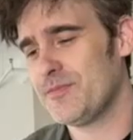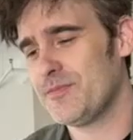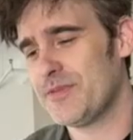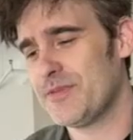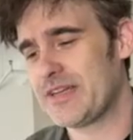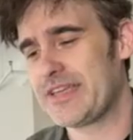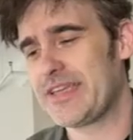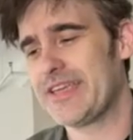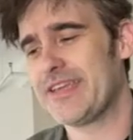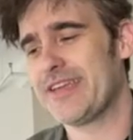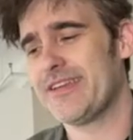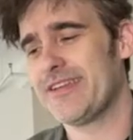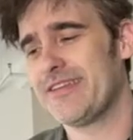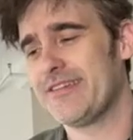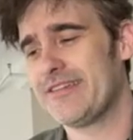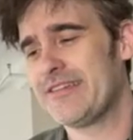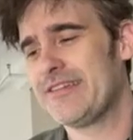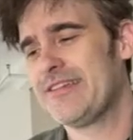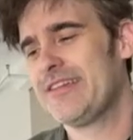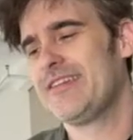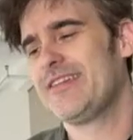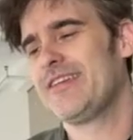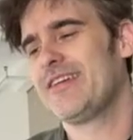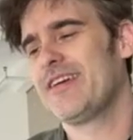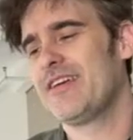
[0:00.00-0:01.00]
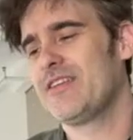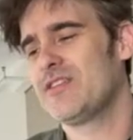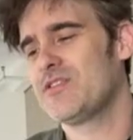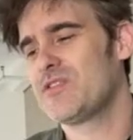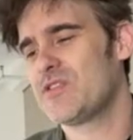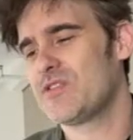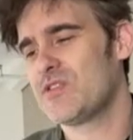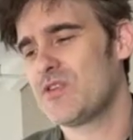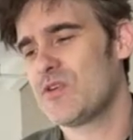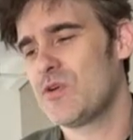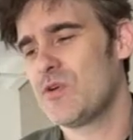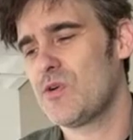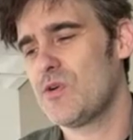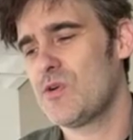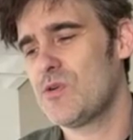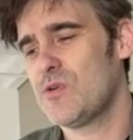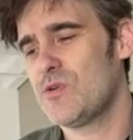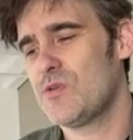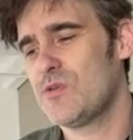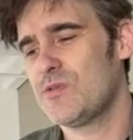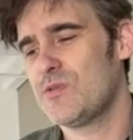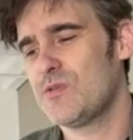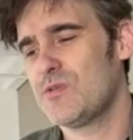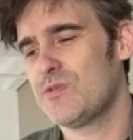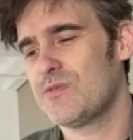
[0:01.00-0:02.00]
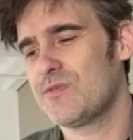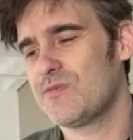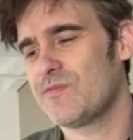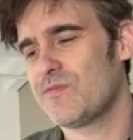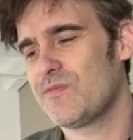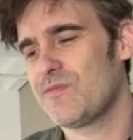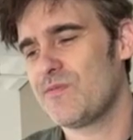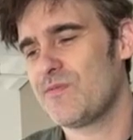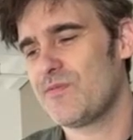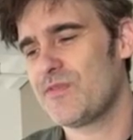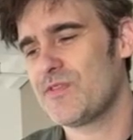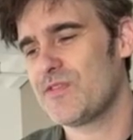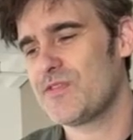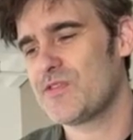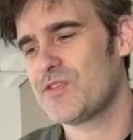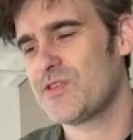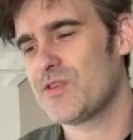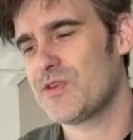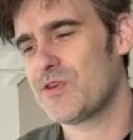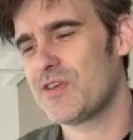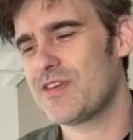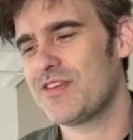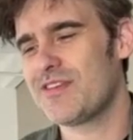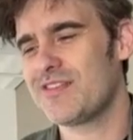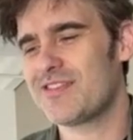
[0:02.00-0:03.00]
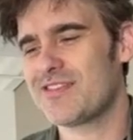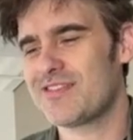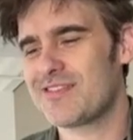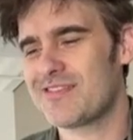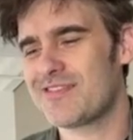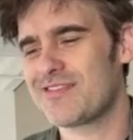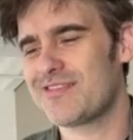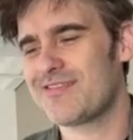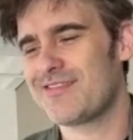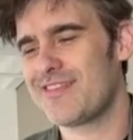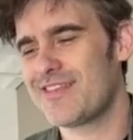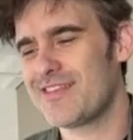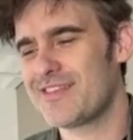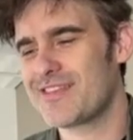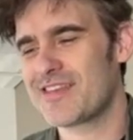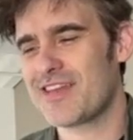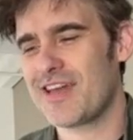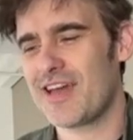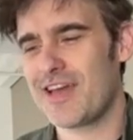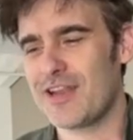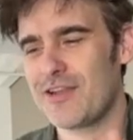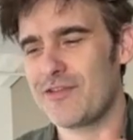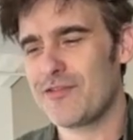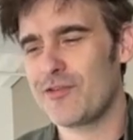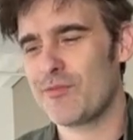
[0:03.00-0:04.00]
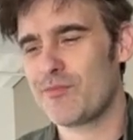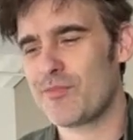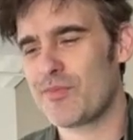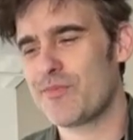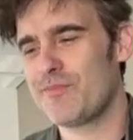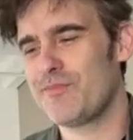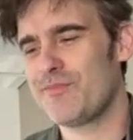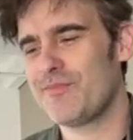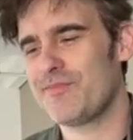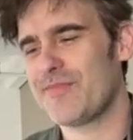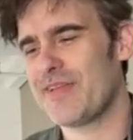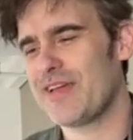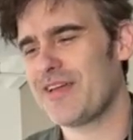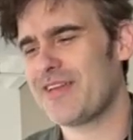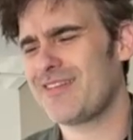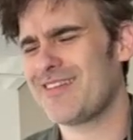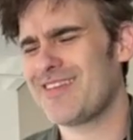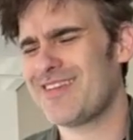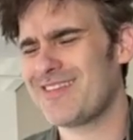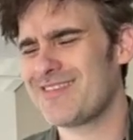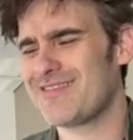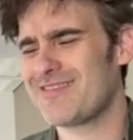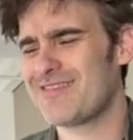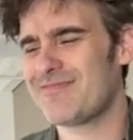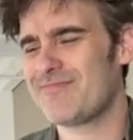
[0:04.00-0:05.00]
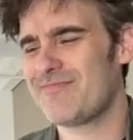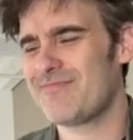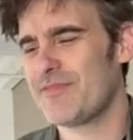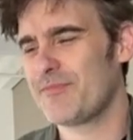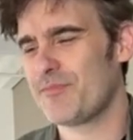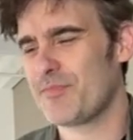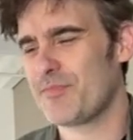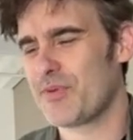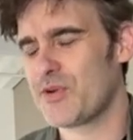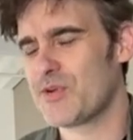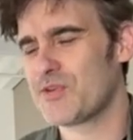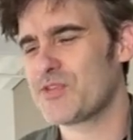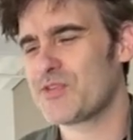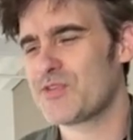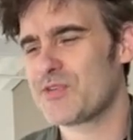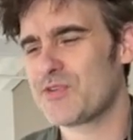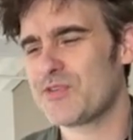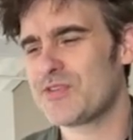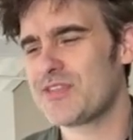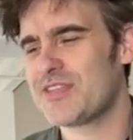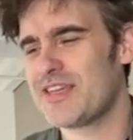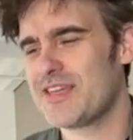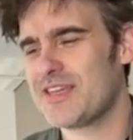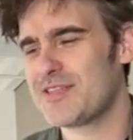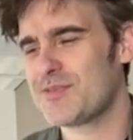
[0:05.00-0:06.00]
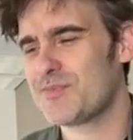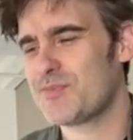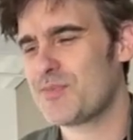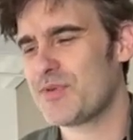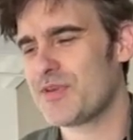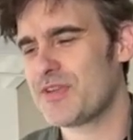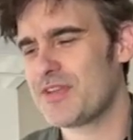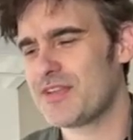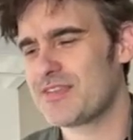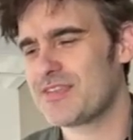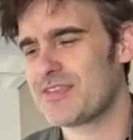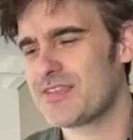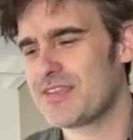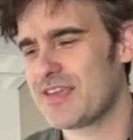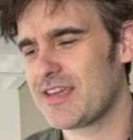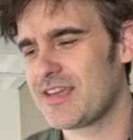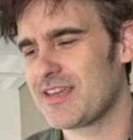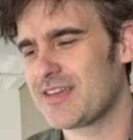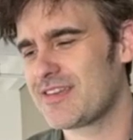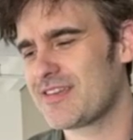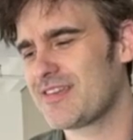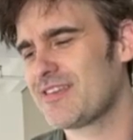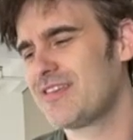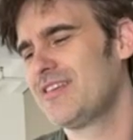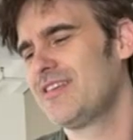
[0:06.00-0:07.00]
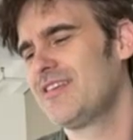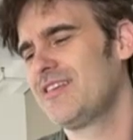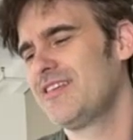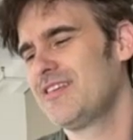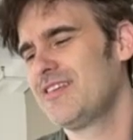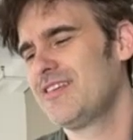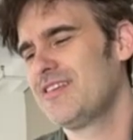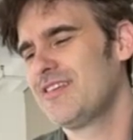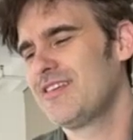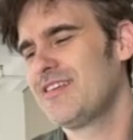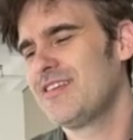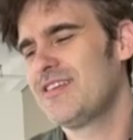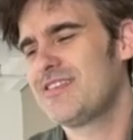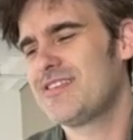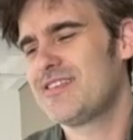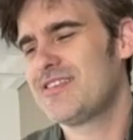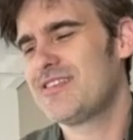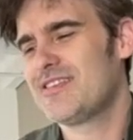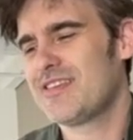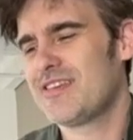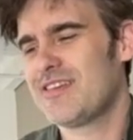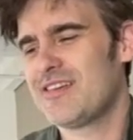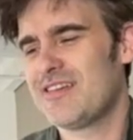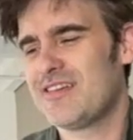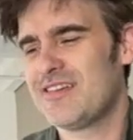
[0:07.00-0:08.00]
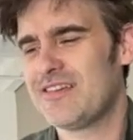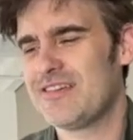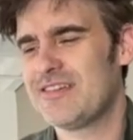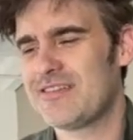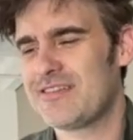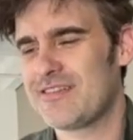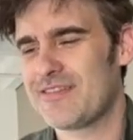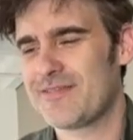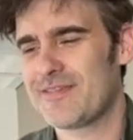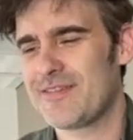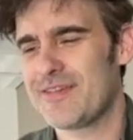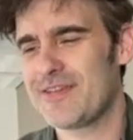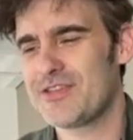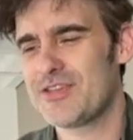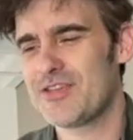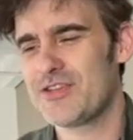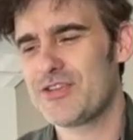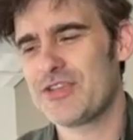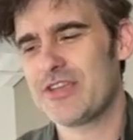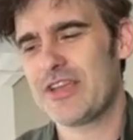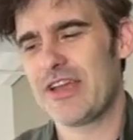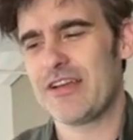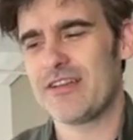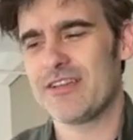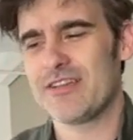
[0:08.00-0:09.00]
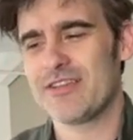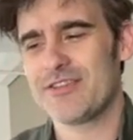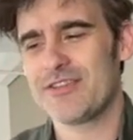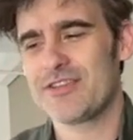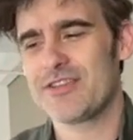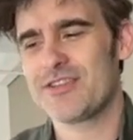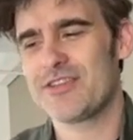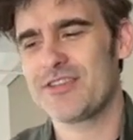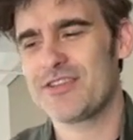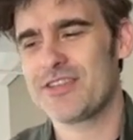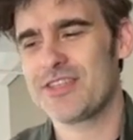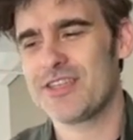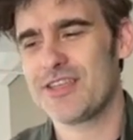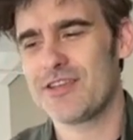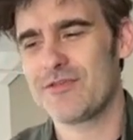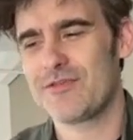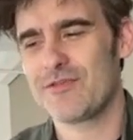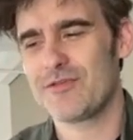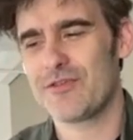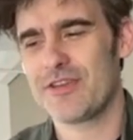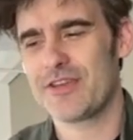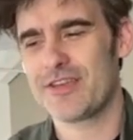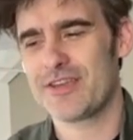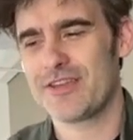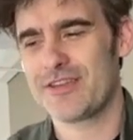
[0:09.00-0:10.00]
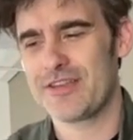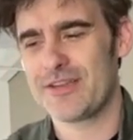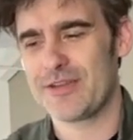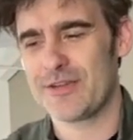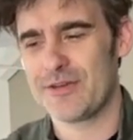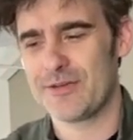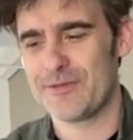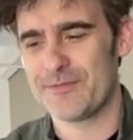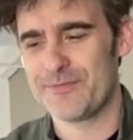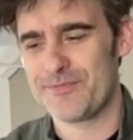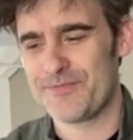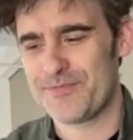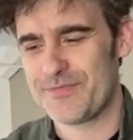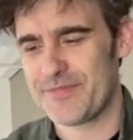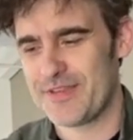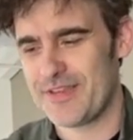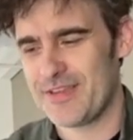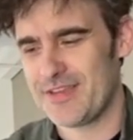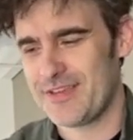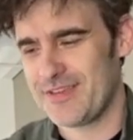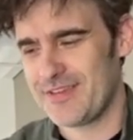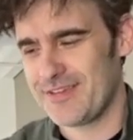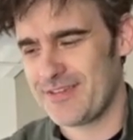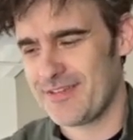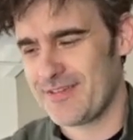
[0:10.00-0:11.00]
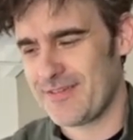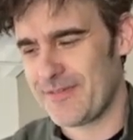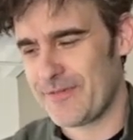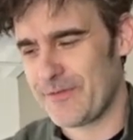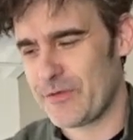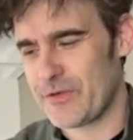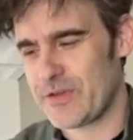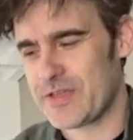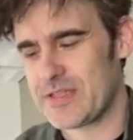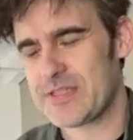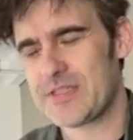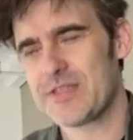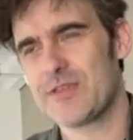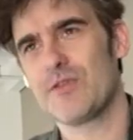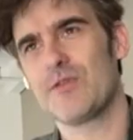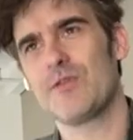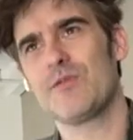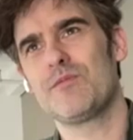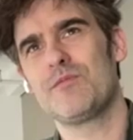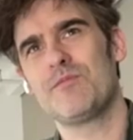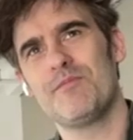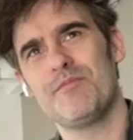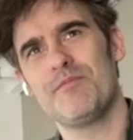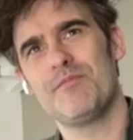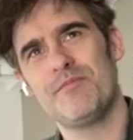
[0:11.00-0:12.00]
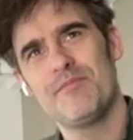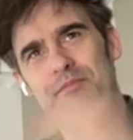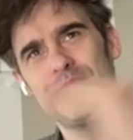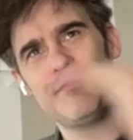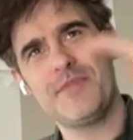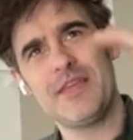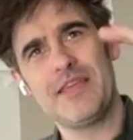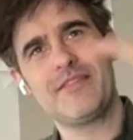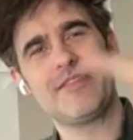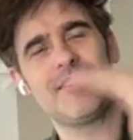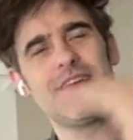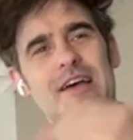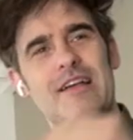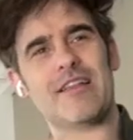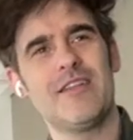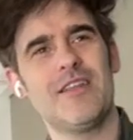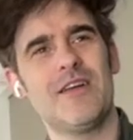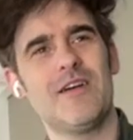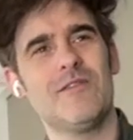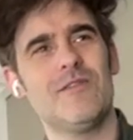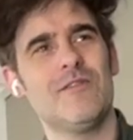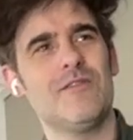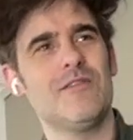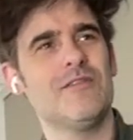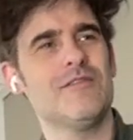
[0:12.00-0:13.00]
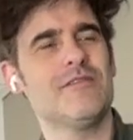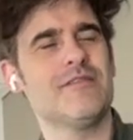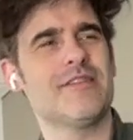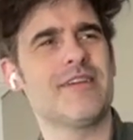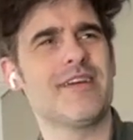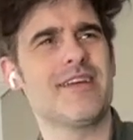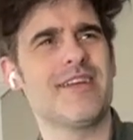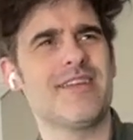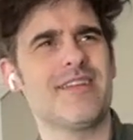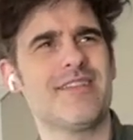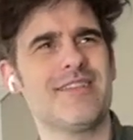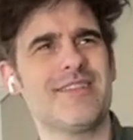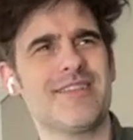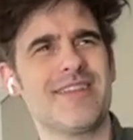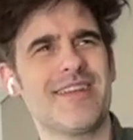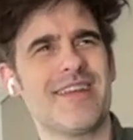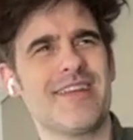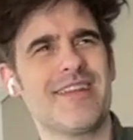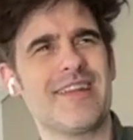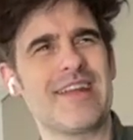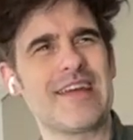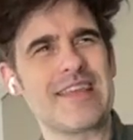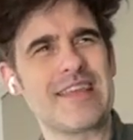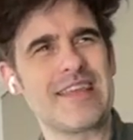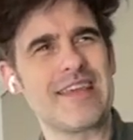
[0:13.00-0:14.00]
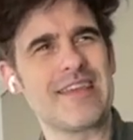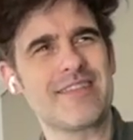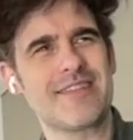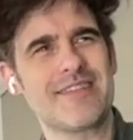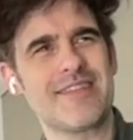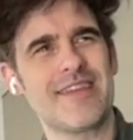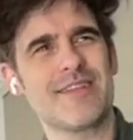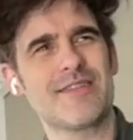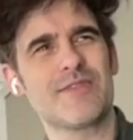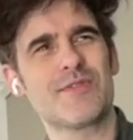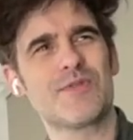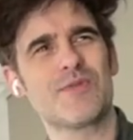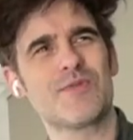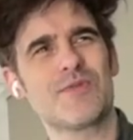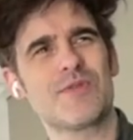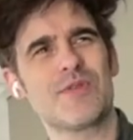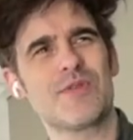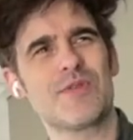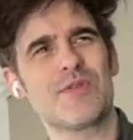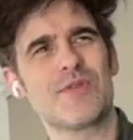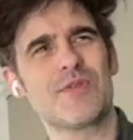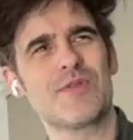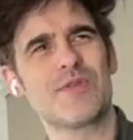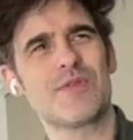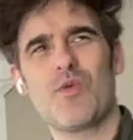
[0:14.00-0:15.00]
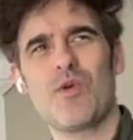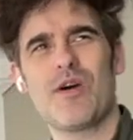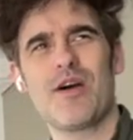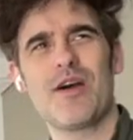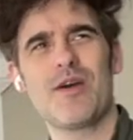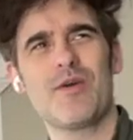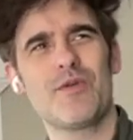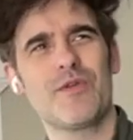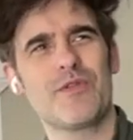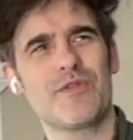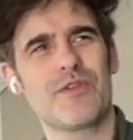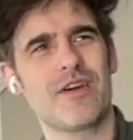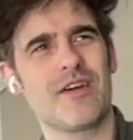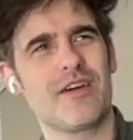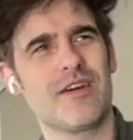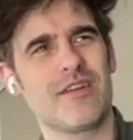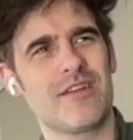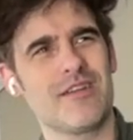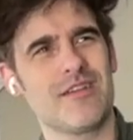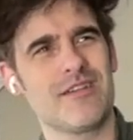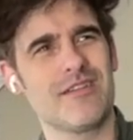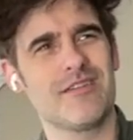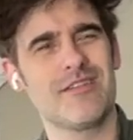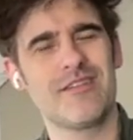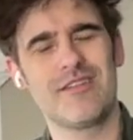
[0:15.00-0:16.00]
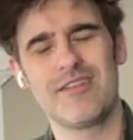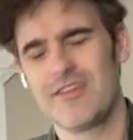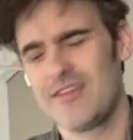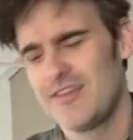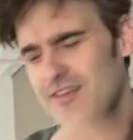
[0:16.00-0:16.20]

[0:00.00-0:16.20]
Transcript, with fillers: again? And so it's kind of a not personal test, but it's like it's a challenge to see if we can, you know, we can still meet that level. And I guess that's why we've kind of,